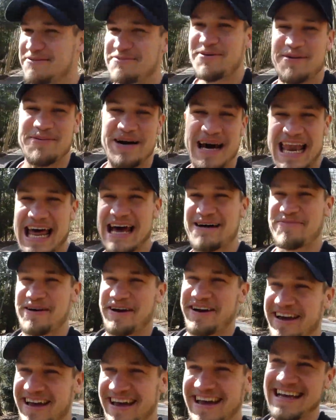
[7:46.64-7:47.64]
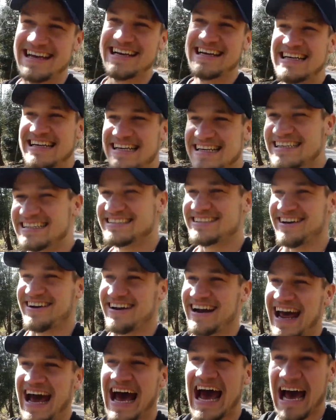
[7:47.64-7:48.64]
have brought my Lambo here. So I'm
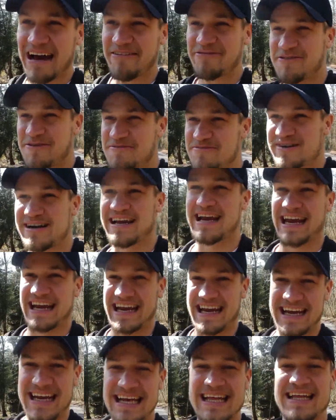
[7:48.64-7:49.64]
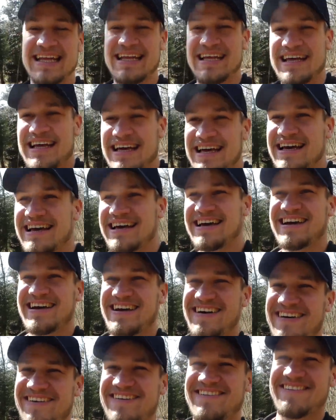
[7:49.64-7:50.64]
gonna have to bring
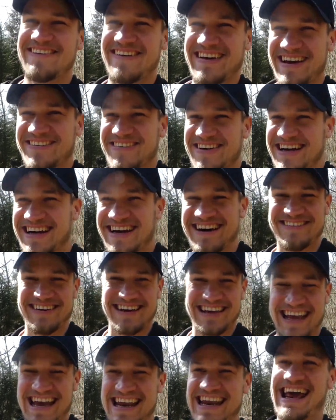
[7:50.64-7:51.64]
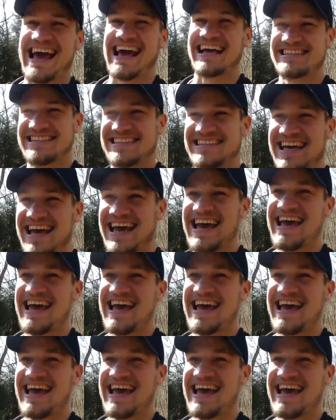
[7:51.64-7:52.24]
whatever car I get next